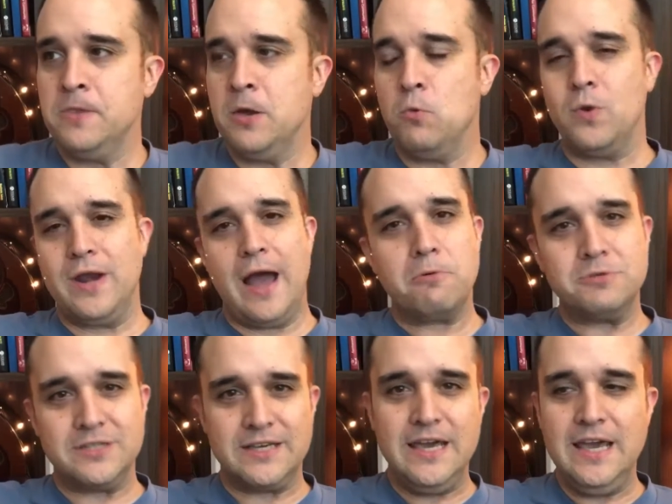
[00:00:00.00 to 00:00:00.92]
When I was
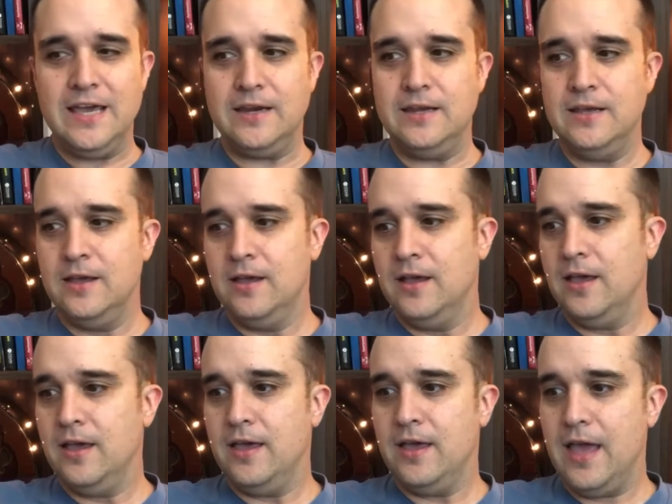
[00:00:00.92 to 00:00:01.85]
a kid,
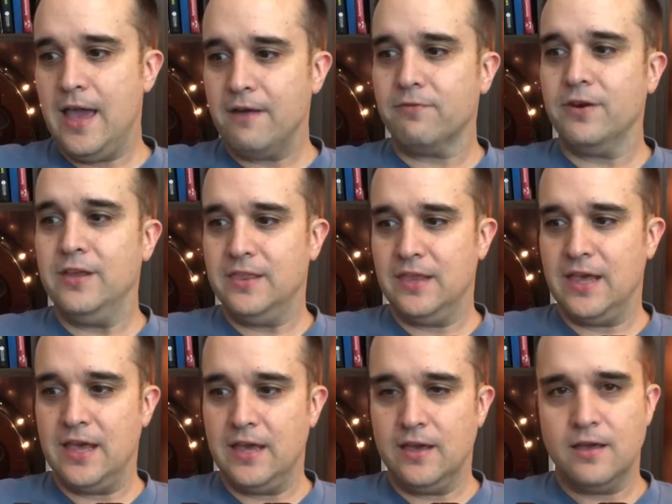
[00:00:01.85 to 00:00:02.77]

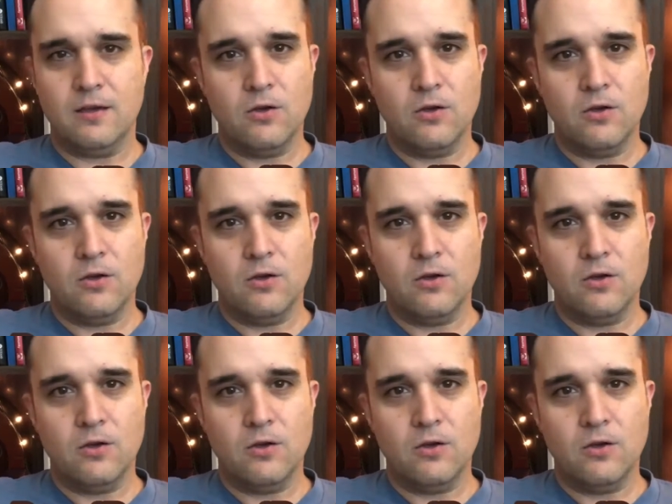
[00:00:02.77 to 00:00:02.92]
everything